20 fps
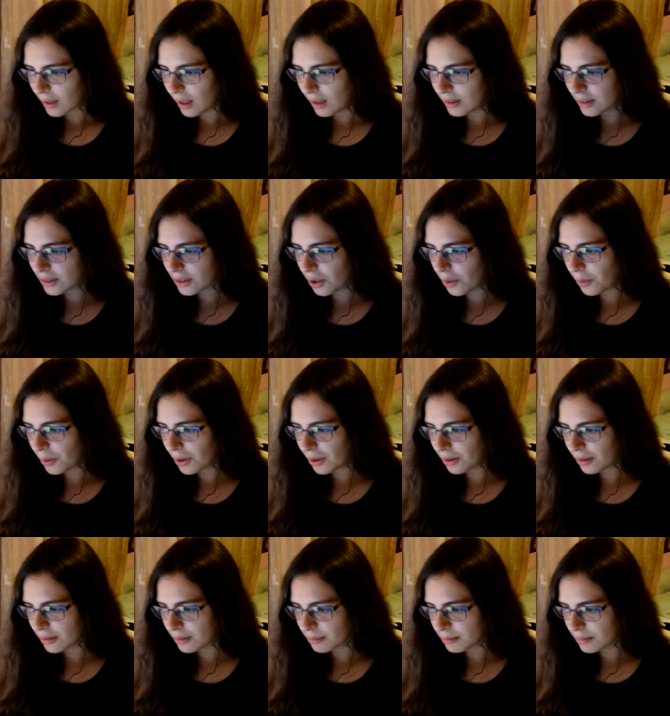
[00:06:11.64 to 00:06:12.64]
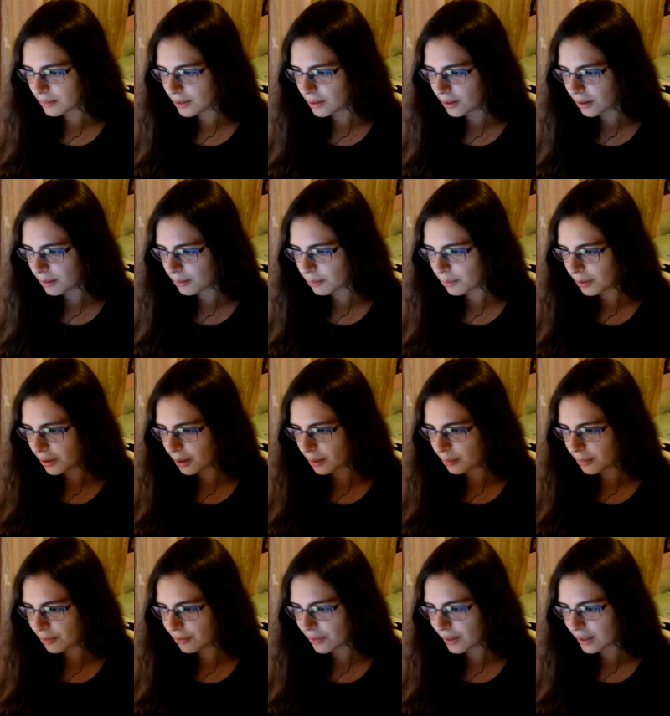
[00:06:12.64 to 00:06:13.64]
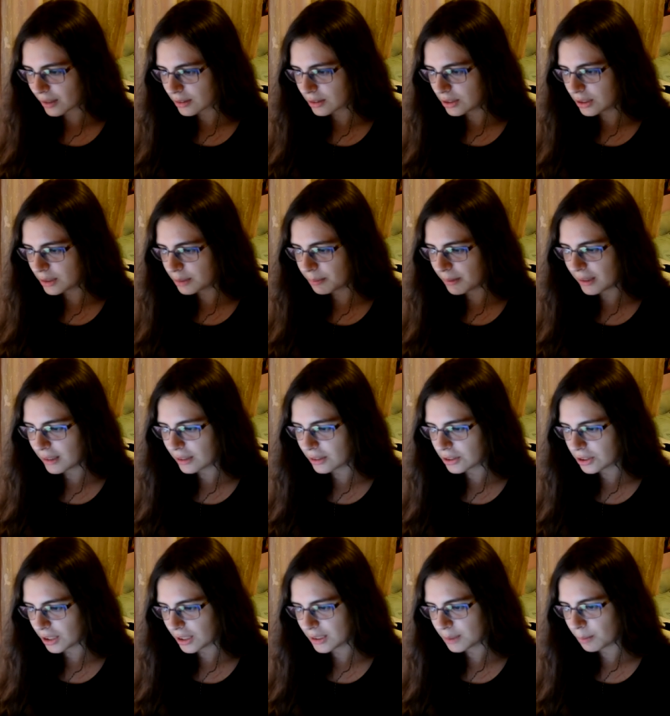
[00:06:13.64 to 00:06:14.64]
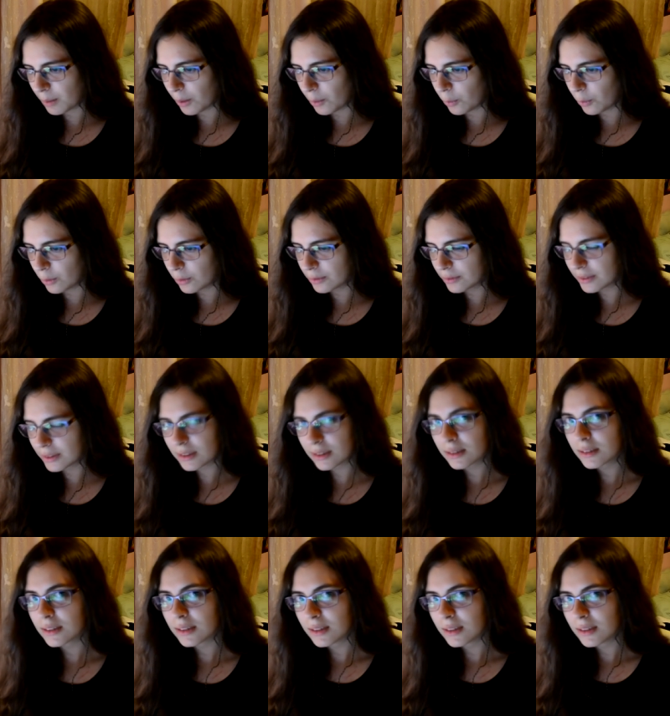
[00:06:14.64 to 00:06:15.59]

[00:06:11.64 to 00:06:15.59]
And is no one gonna, you know, bring up the fact she's being chased by wolves?